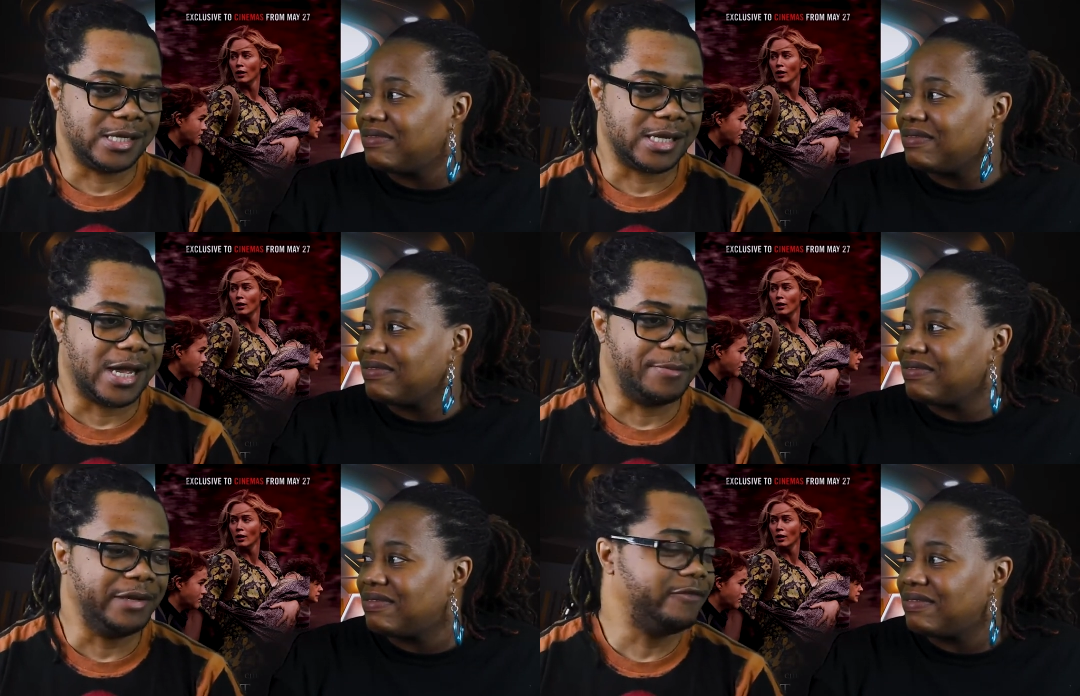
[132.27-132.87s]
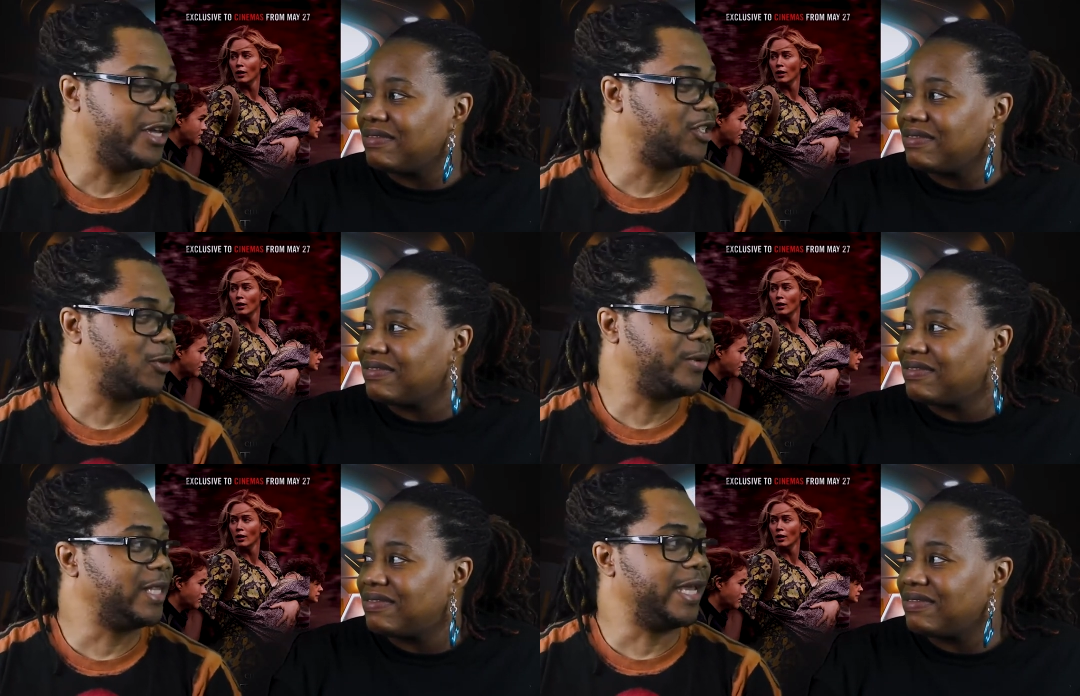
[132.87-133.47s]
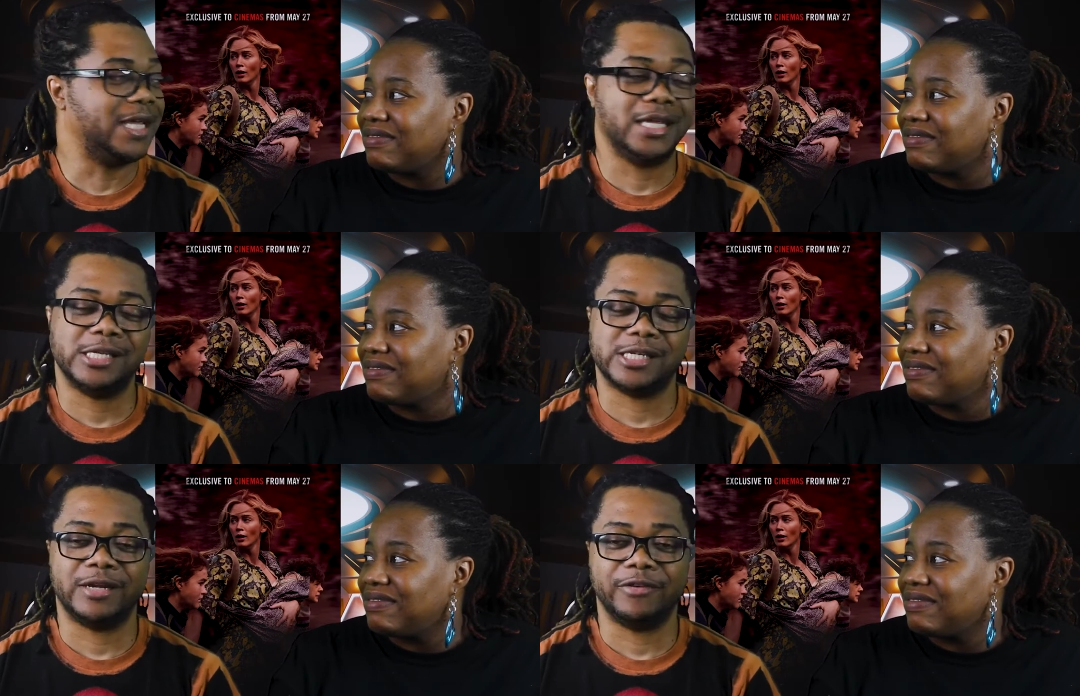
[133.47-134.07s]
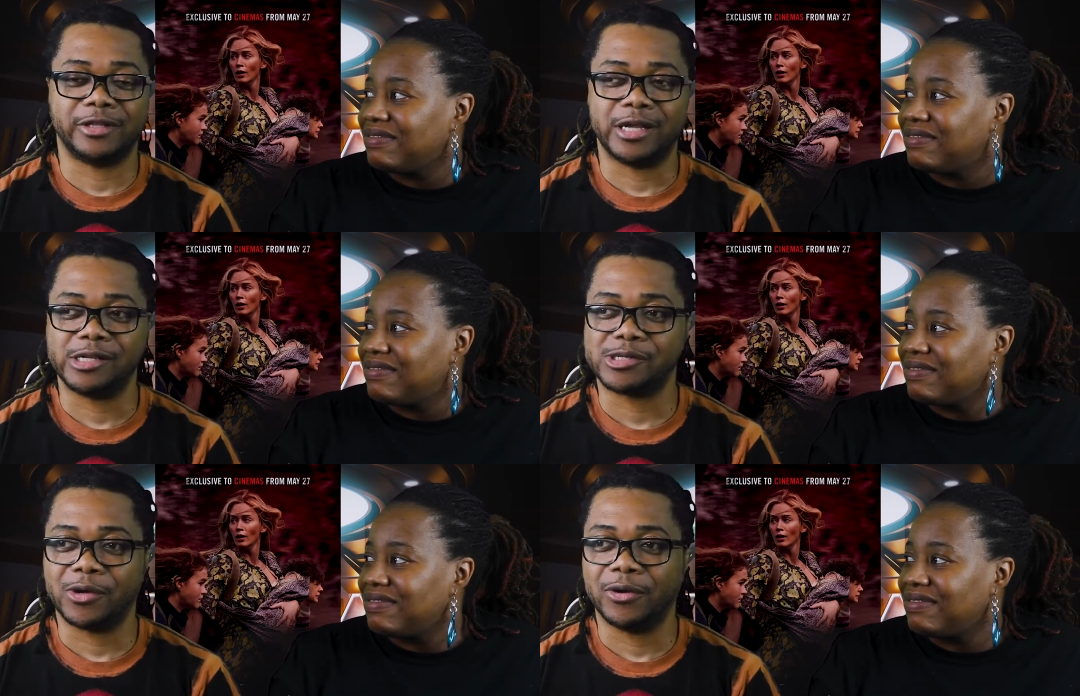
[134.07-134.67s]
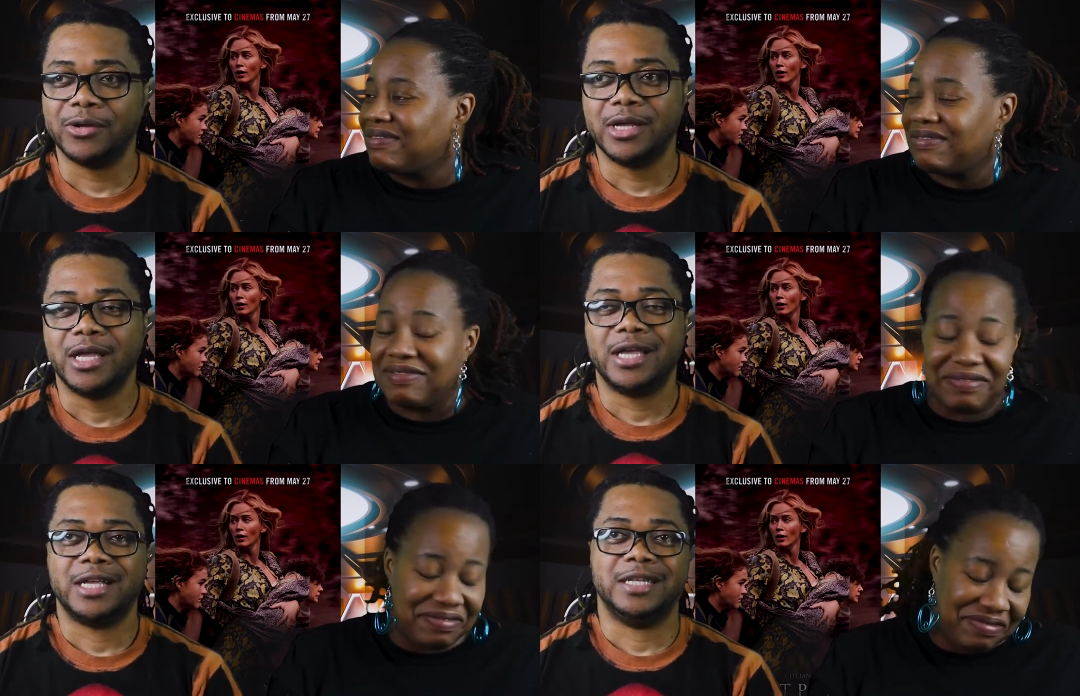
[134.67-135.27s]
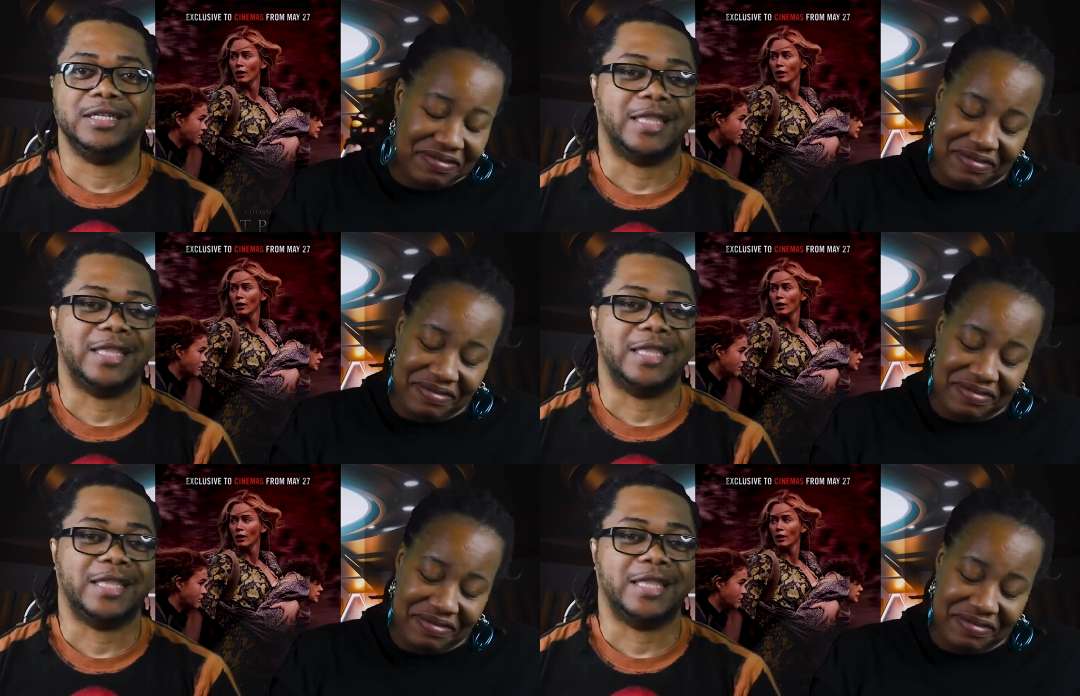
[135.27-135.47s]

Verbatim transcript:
Speaker 1: this um, invasion with the aliens and everything. So mm.